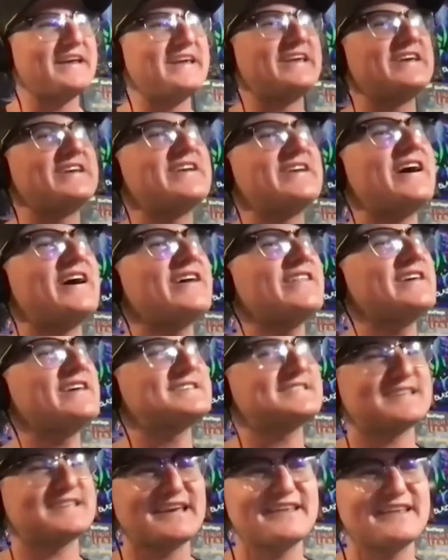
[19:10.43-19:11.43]
you know how they
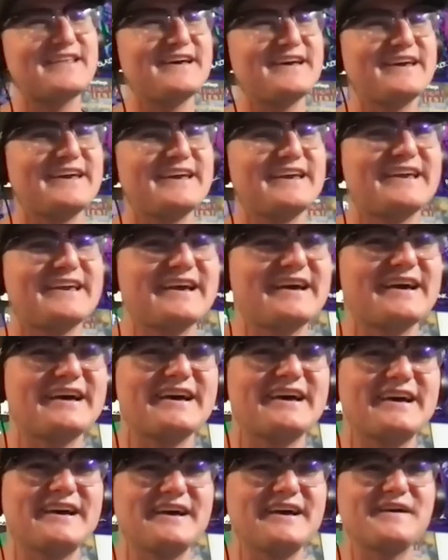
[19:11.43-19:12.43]
say, like,
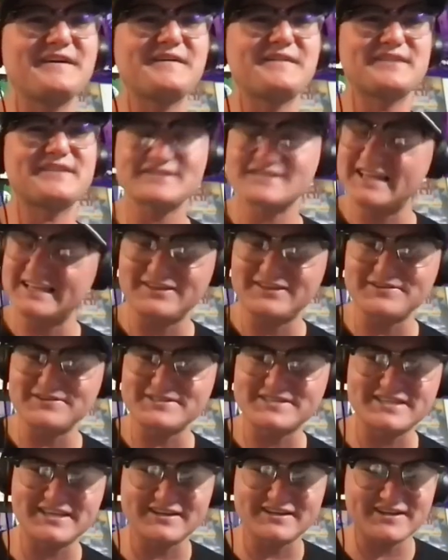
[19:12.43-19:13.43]
uh, there's, like,
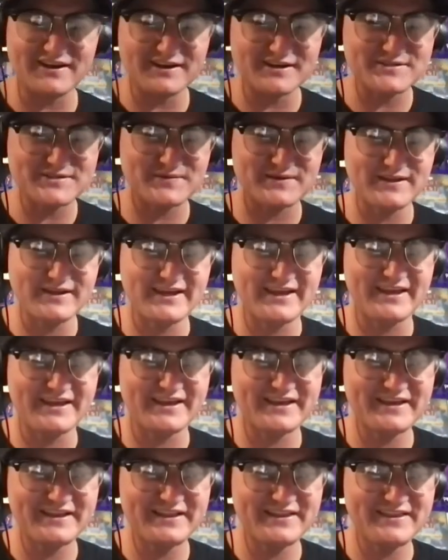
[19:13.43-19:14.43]
those TikToks where,
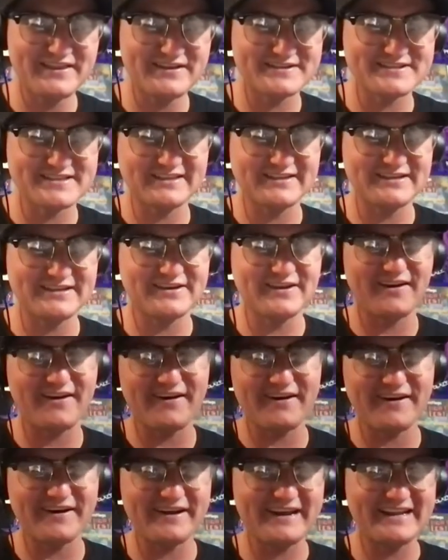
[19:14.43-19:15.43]
like, there's, like, the
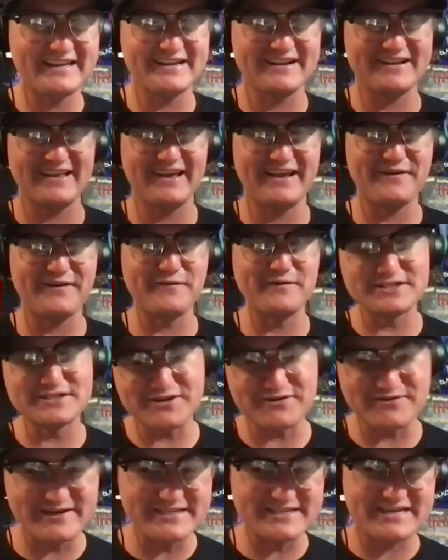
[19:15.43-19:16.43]
dog, and you're, like,
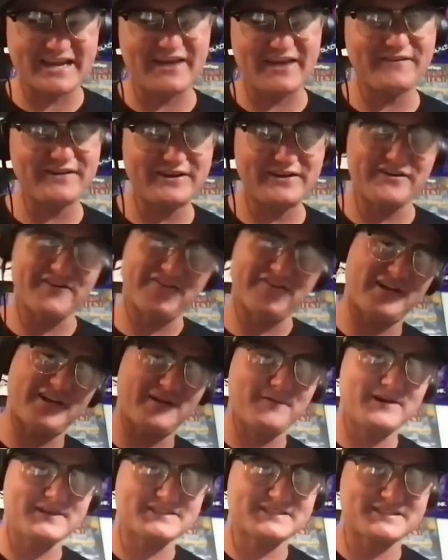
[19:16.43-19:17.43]
once you reach heaven, your
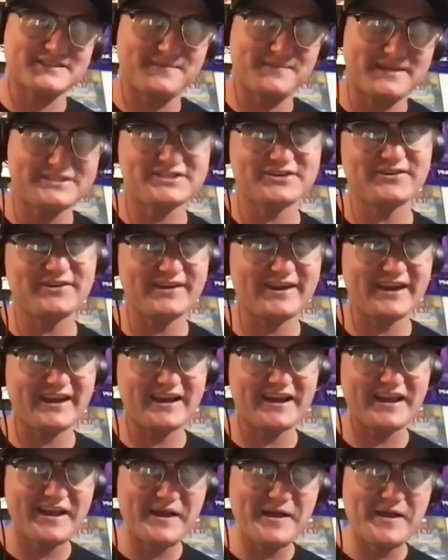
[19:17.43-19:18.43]
friend wants to meet you
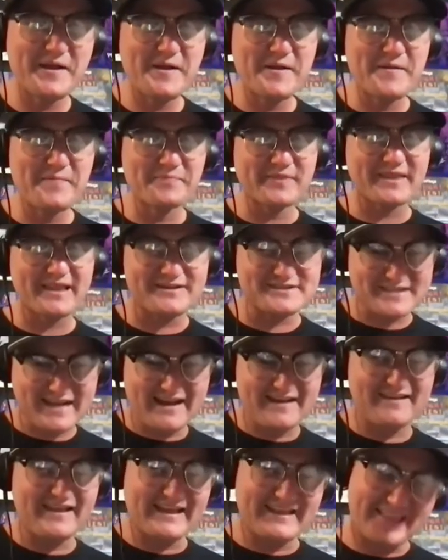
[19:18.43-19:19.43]
again. It was
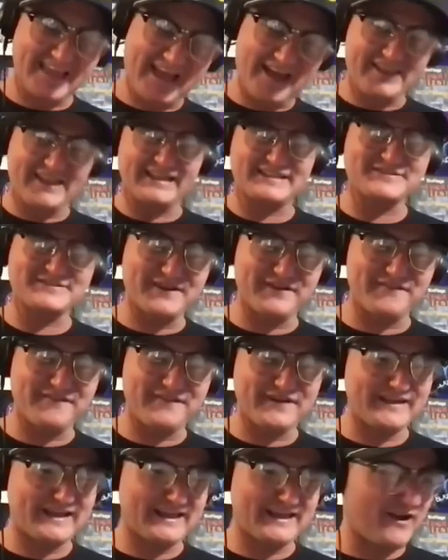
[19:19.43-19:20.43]
kind of like that. That's what it
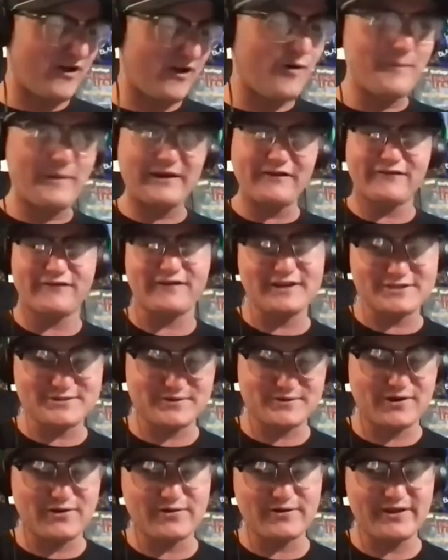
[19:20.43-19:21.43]
felt like. All my friends
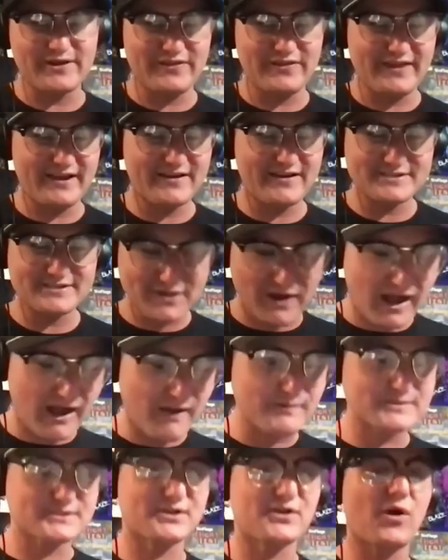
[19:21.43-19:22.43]
were already there, so
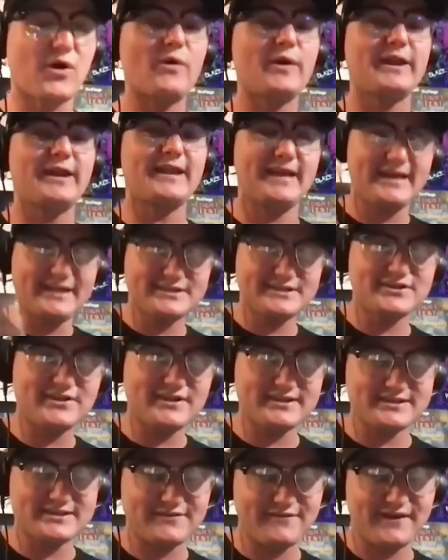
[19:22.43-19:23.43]
I was going into
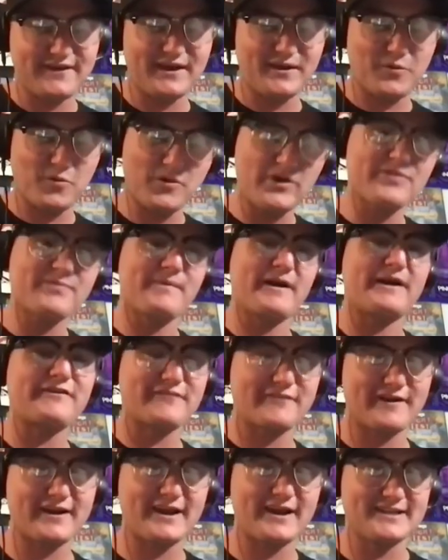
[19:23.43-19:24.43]
this event with my
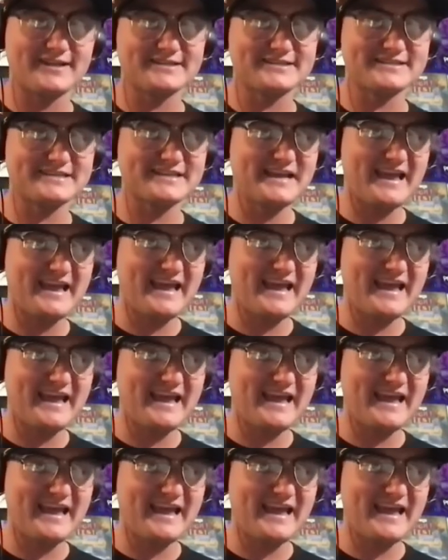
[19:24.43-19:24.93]
friends,